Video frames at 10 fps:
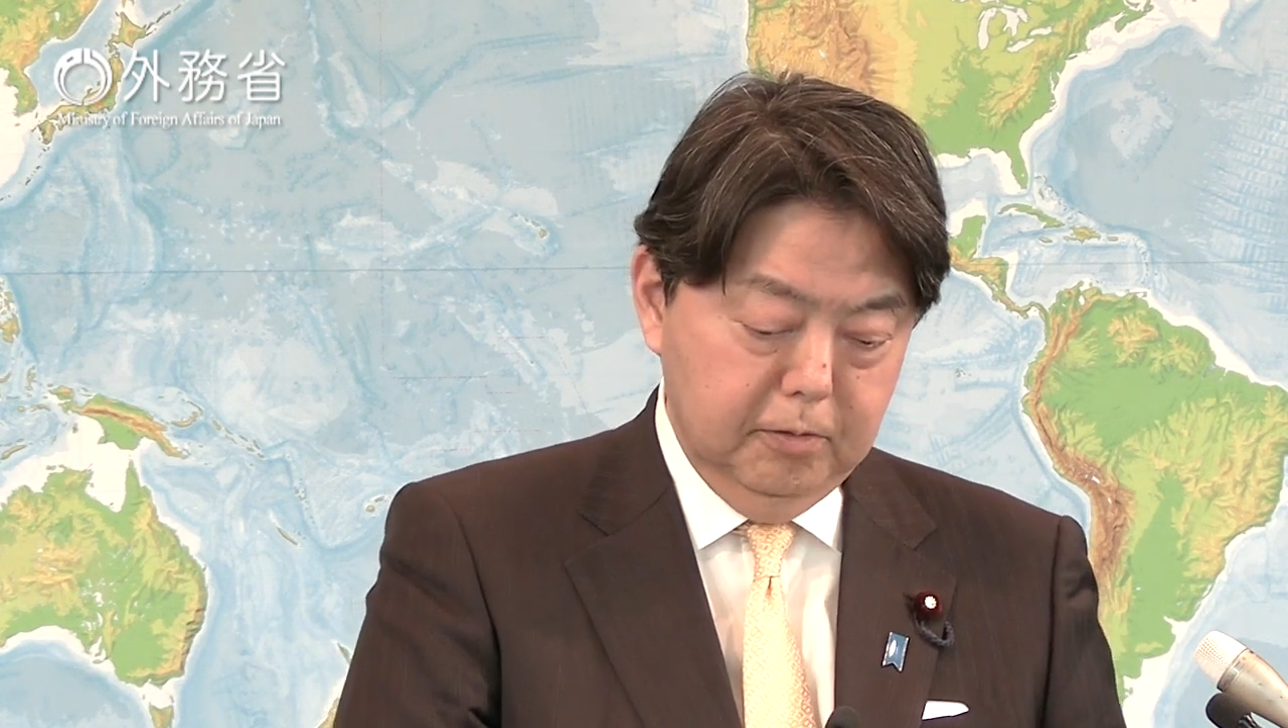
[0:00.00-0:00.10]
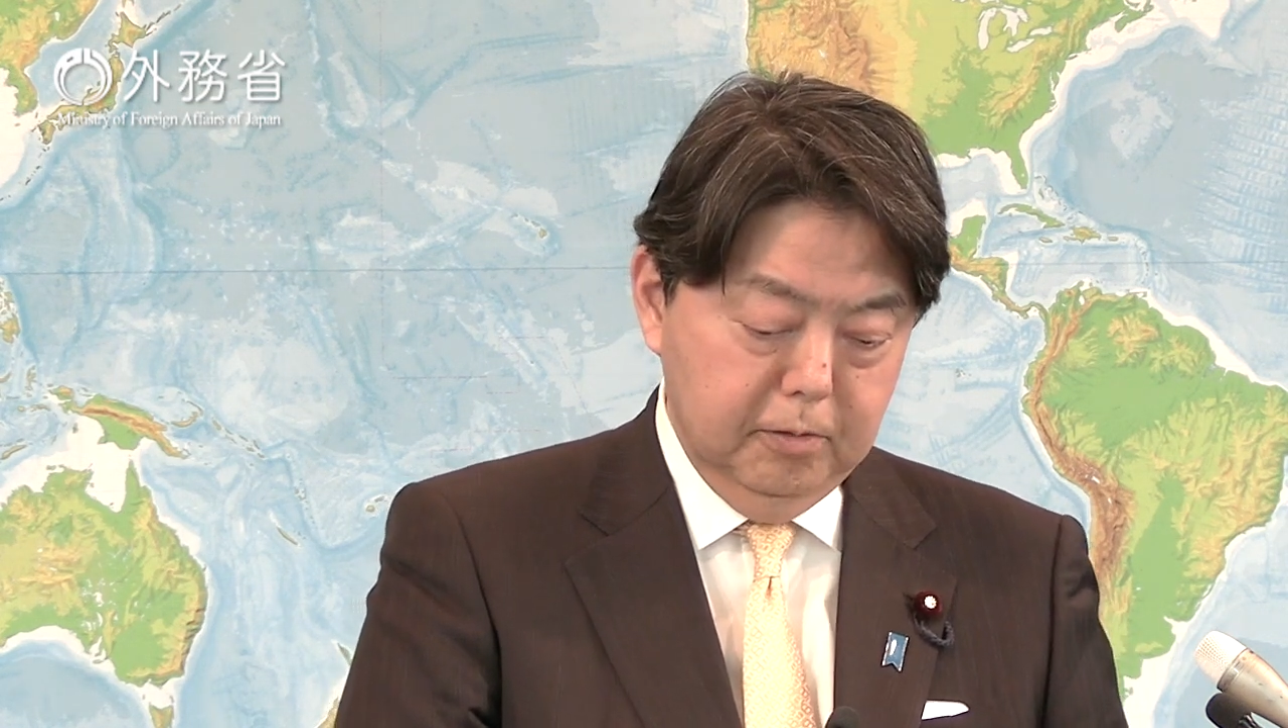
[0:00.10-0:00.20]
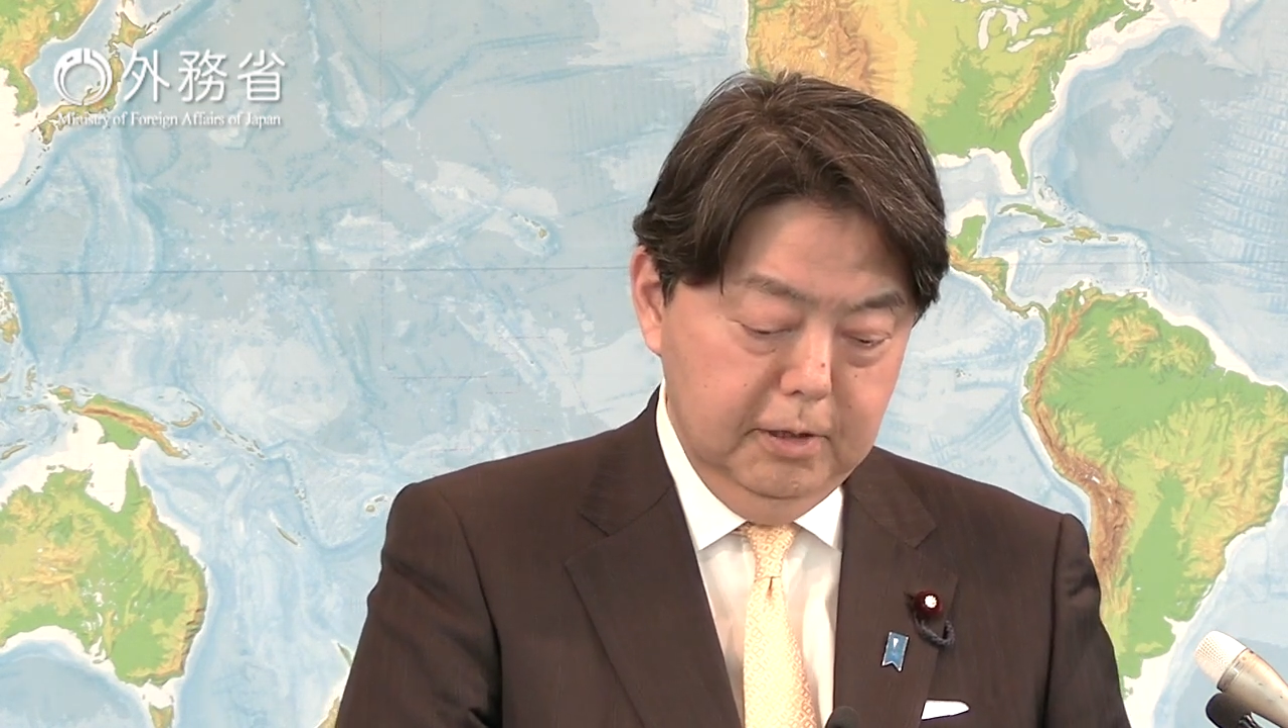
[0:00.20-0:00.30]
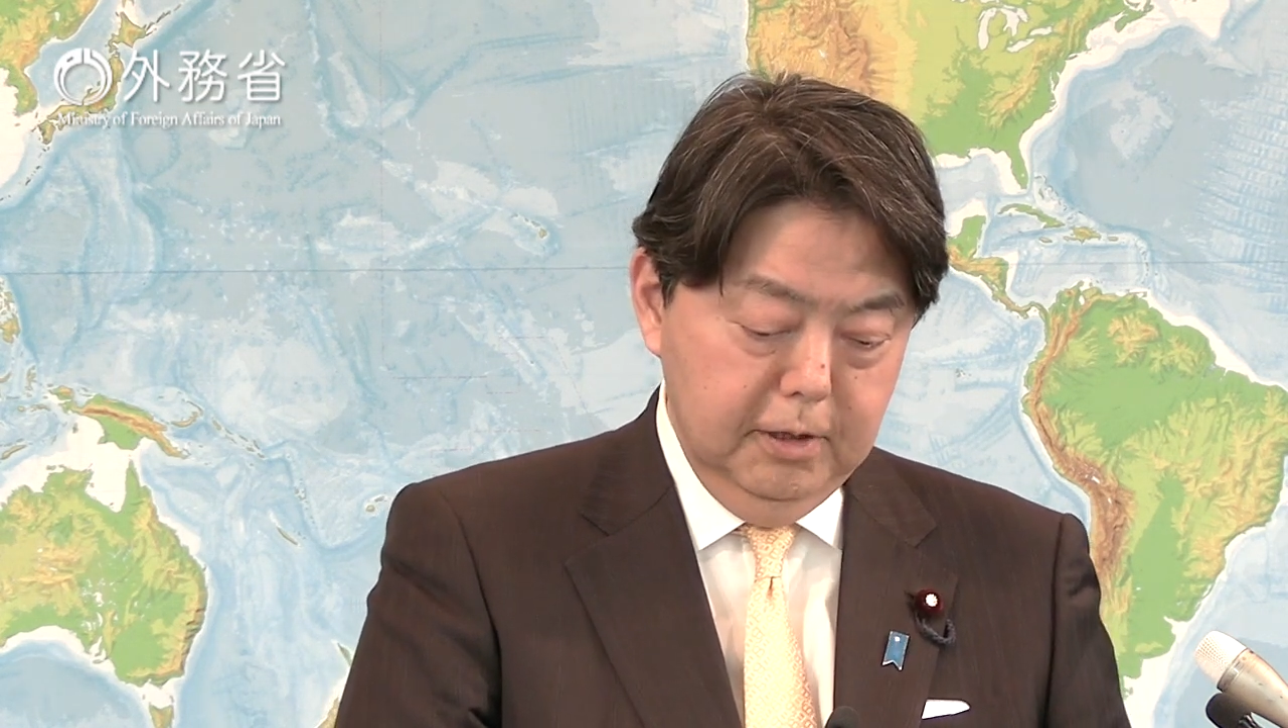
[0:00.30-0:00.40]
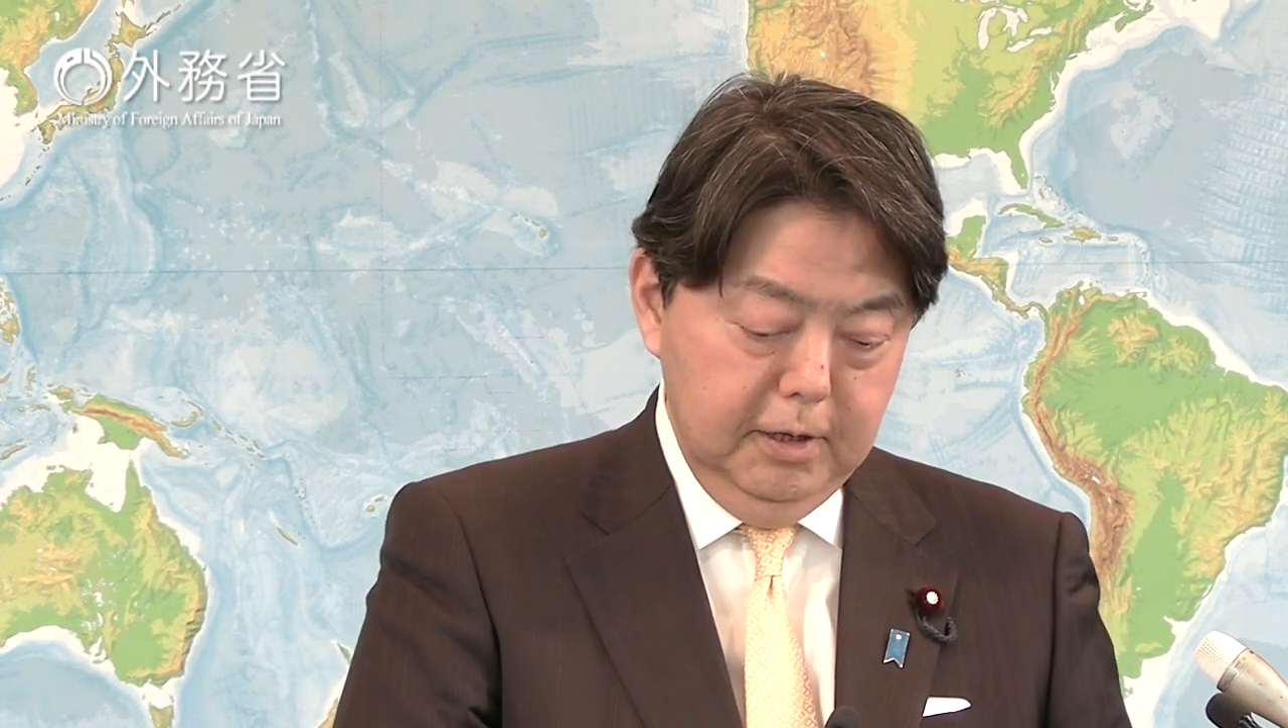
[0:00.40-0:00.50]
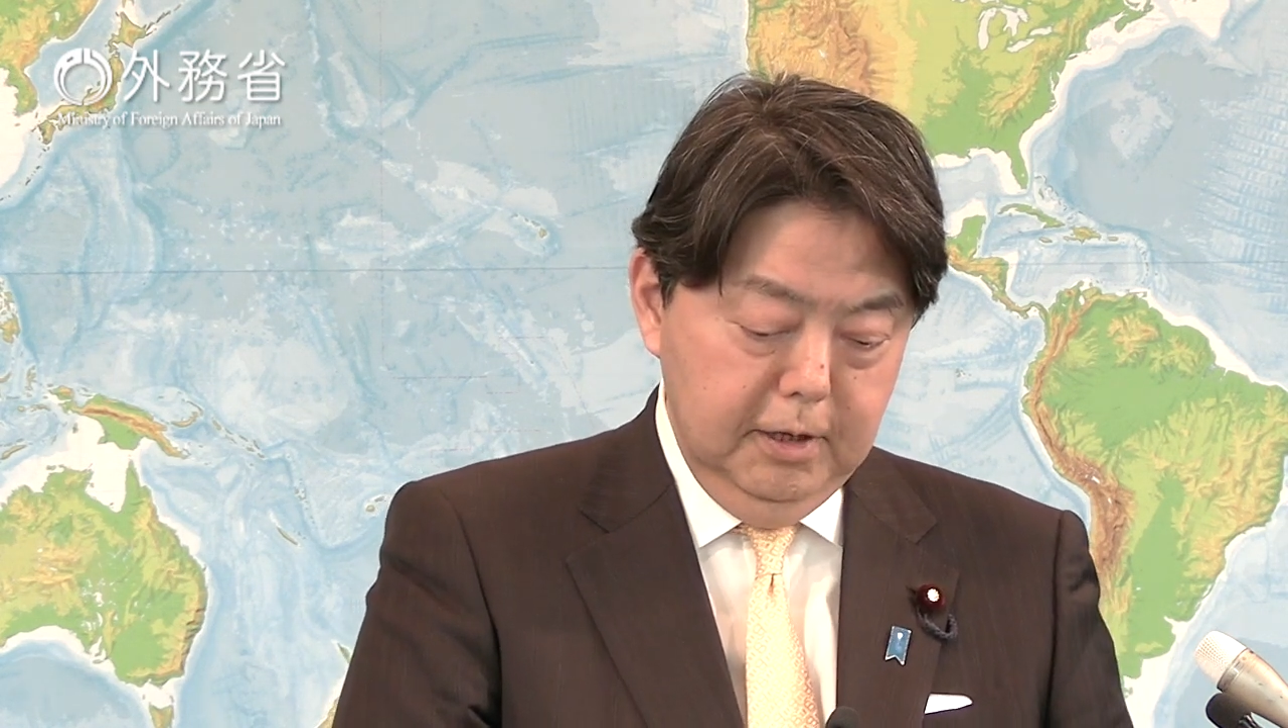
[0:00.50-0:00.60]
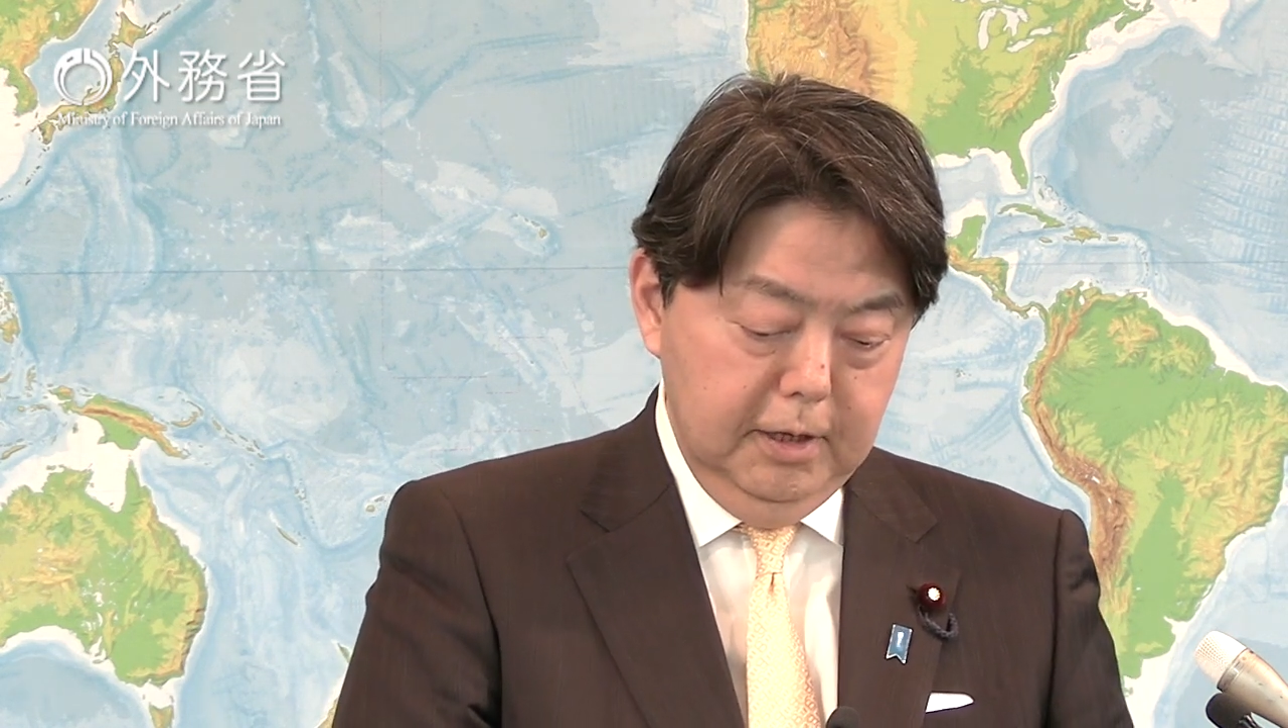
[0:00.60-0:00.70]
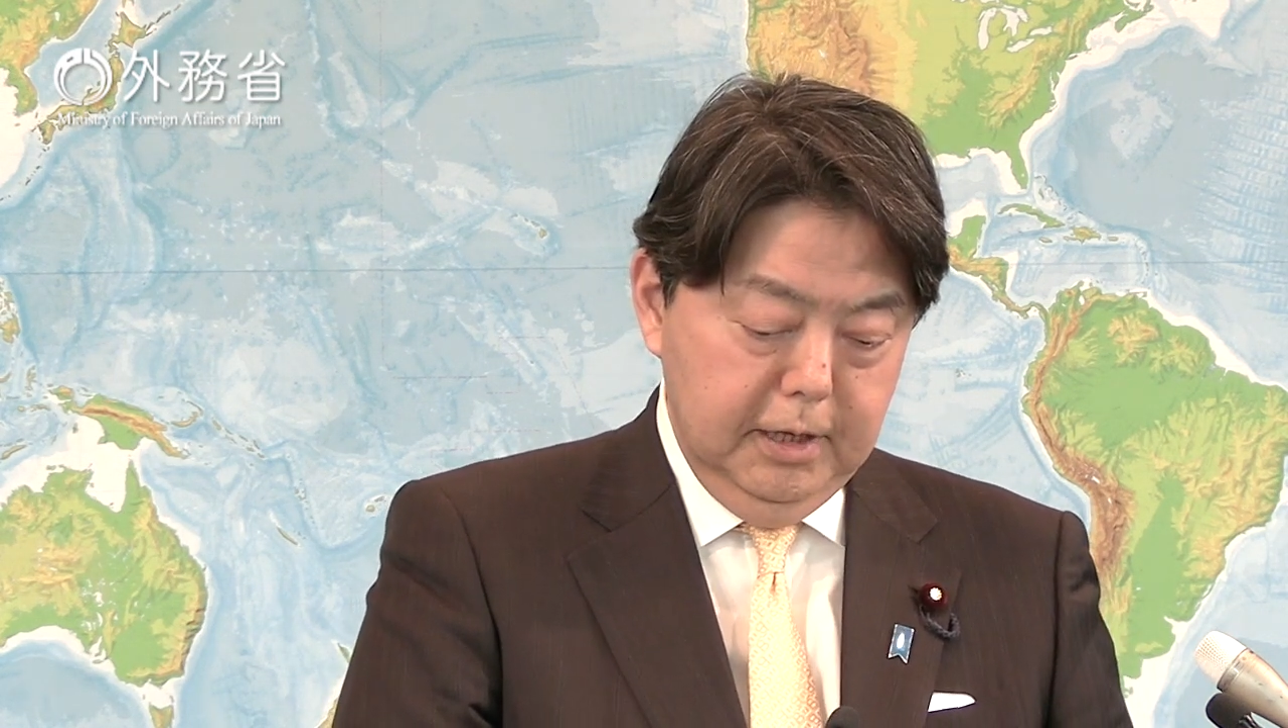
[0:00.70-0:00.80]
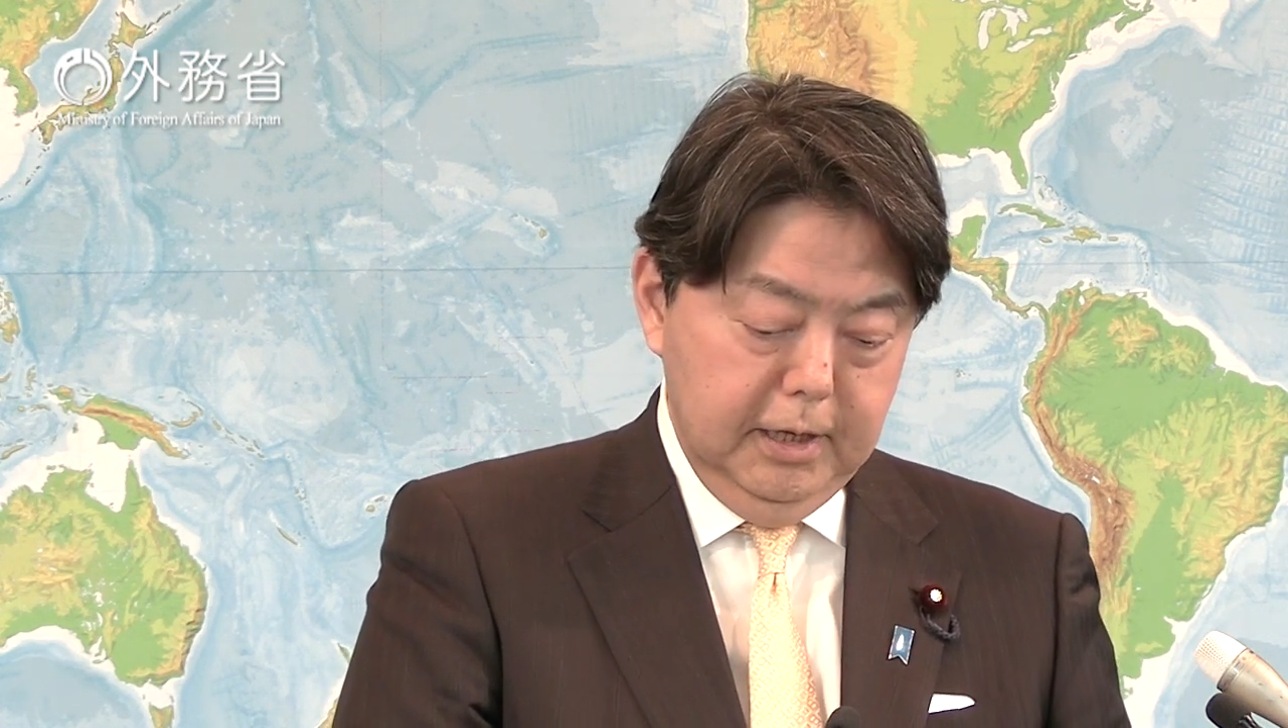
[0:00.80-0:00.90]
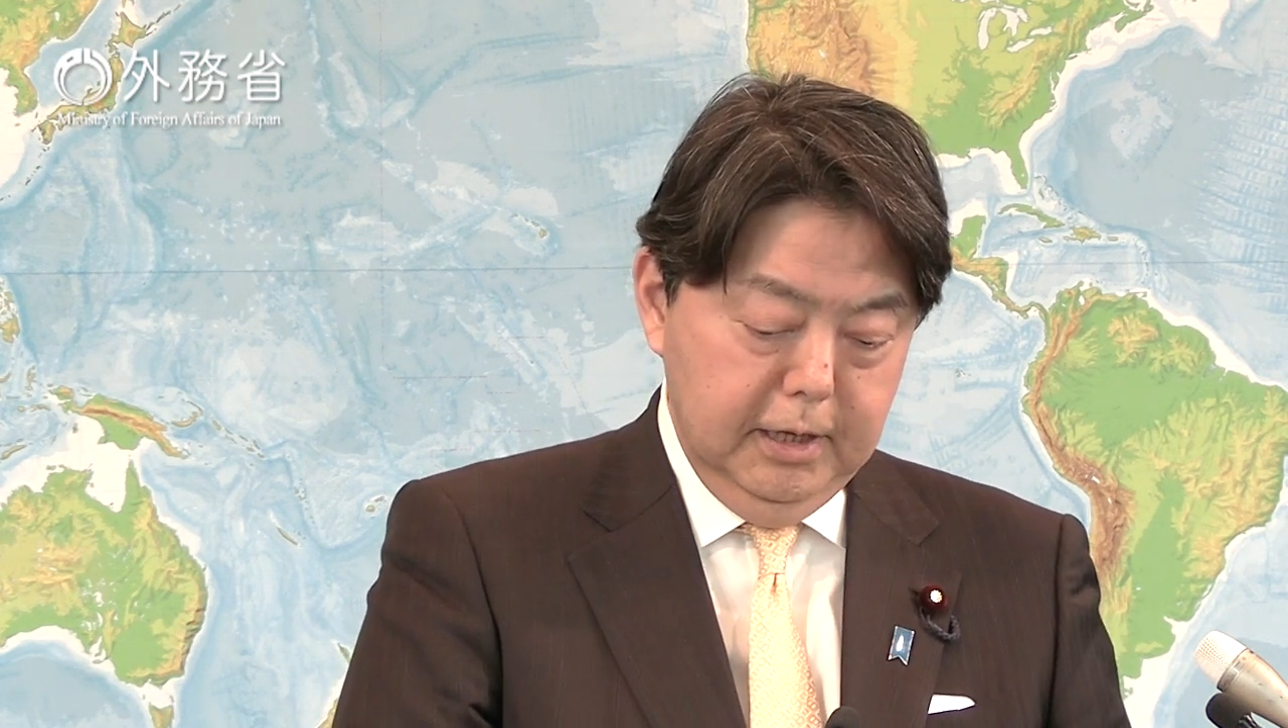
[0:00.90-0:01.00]
on the
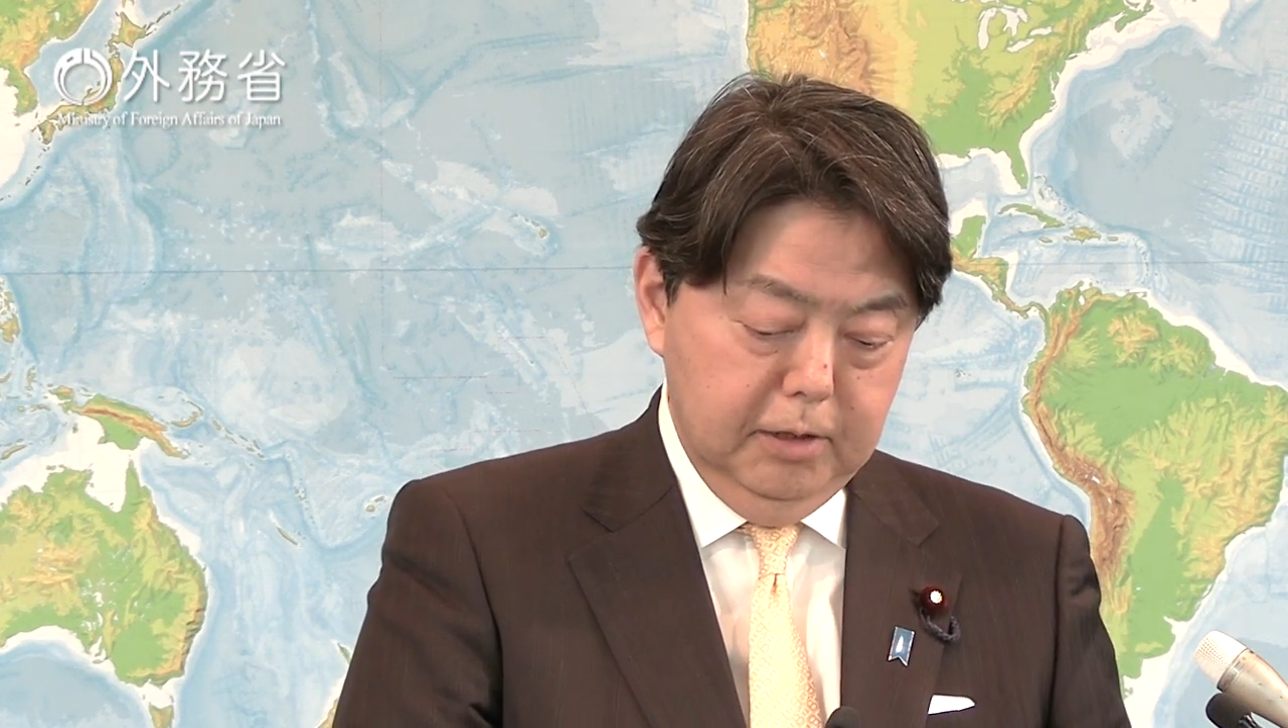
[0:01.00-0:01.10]
foundation that